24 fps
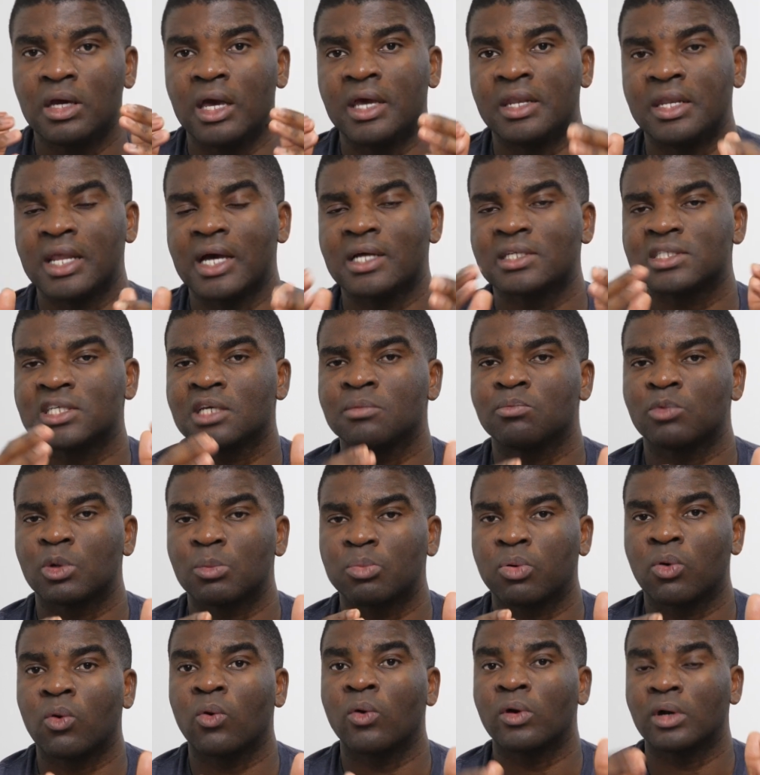In that same
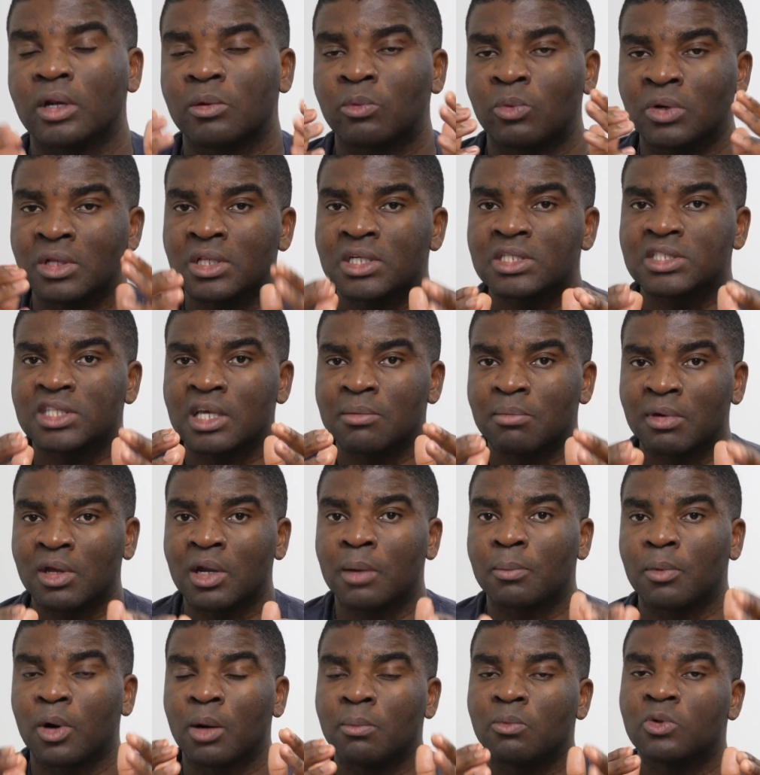report, real estate made
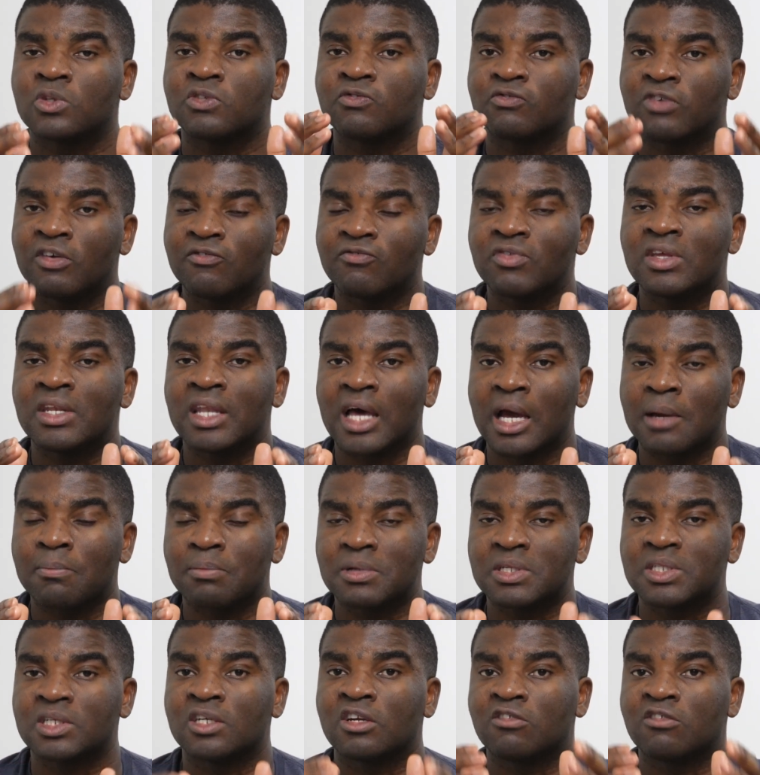up almost
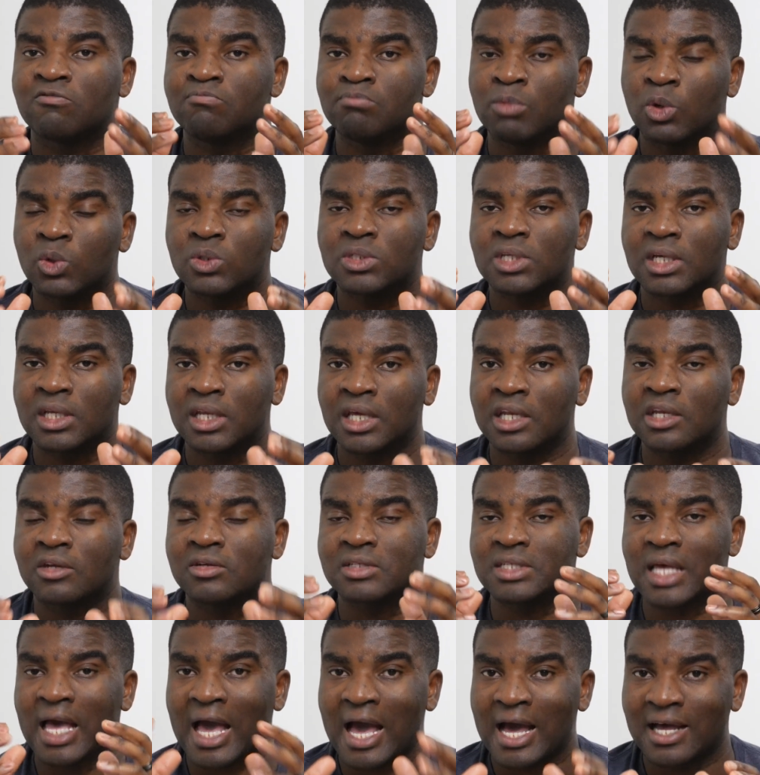59% of most
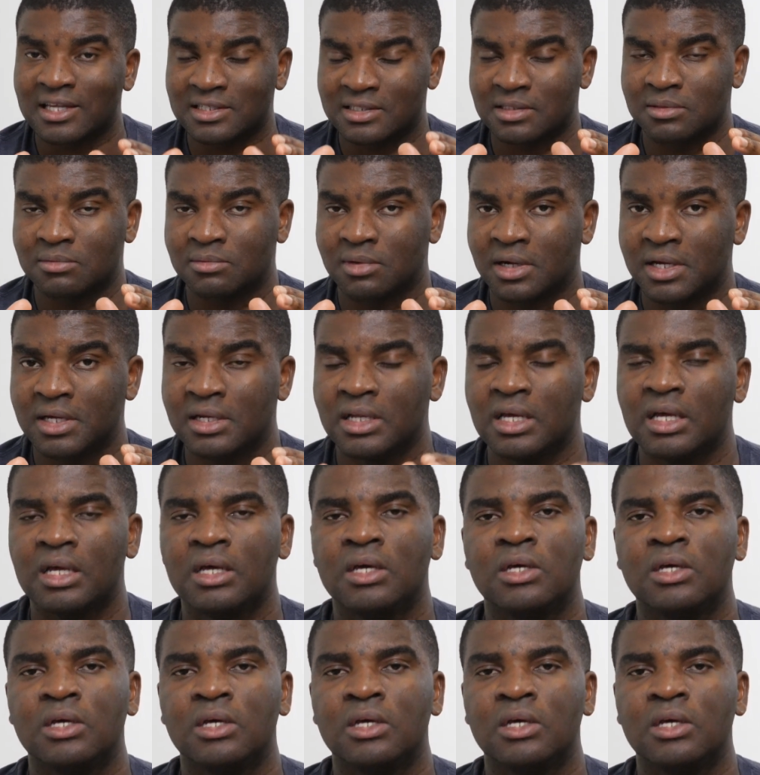Canadians' asset, right?